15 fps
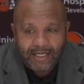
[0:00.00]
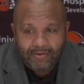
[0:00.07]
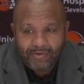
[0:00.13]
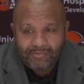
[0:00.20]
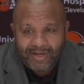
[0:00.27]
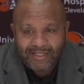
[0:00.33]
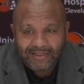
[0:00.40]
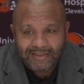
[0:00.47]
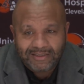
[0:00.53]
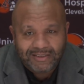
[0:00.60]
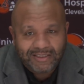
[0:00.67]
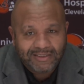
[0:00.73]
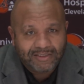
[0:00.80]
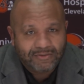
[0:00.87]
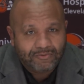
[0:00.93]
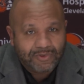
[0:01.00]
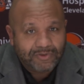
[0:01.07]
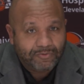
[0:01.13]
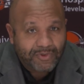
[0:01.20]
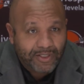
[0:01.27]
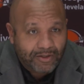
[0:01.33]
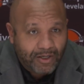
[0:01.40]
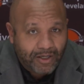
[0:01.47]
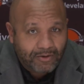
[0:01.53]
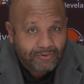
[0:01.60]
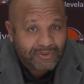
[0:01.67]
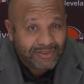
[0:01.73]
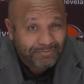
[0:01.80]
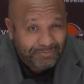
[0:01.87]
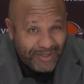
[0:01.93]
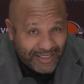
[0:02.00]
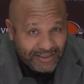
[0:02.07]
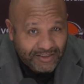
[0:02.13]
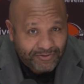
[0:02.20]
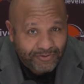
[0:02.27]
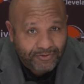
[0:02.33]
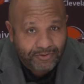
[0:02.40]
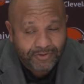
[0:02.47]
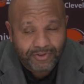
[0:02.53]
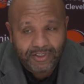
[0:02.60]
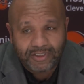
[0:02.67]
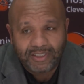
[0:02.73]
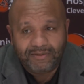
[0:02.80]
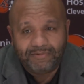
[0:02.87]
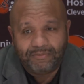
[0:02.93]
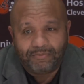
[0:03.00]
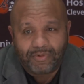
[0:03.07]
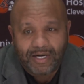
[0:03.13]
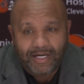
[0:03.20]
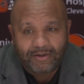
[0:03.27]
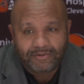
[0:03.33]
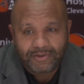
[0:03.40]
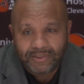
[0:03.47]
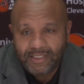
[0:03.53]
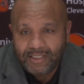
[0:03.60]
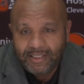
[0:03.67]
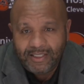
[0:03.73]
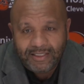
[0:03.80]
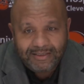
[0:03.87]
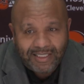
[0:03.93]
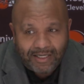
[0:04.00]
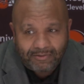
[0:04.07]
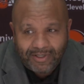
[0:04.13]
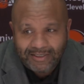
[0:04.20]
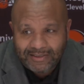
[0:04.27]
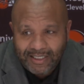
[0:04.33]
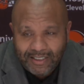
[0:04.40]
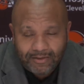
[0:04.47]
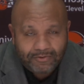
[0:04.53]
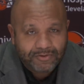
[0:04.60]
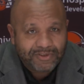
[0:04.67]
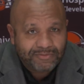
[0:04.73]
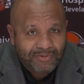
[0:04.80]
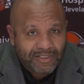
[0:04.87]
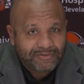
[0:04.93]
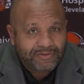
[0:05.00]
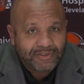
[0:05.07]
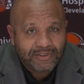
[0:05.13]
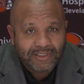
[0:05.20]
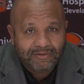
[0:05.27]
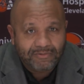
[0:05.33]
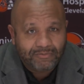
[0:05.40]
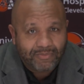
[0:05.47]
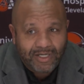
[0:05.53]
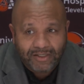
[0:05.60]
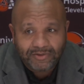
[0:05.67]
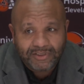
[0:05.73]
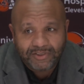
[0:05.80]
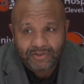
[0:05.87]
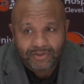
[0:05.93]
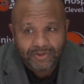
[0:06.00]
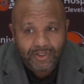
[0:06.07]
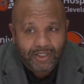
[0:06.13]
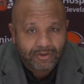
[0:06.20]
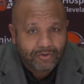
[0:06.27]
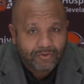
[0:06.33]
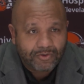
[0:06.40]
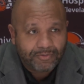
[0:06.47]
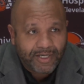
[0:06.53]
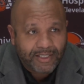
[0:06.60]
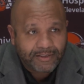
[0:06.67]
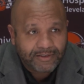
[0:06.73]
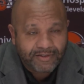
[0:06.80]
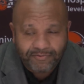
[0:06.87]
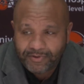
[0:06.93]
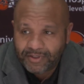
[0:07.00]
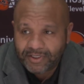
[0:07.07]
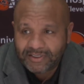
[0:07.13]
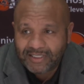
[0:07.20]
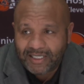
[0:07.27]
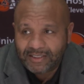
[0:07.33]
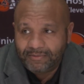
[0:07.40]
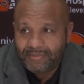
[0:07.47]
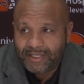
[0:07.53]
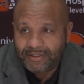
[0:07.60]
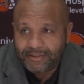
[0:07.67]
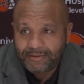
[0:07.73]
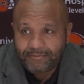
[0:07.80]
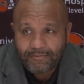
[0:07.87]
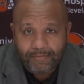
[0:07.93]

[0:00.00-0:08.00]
We made a decision what we thought was best for the Cleveland Browns. Tyrod Taylor was best for the Cleveland Browns. He's our starting quarterback. Very excited about it.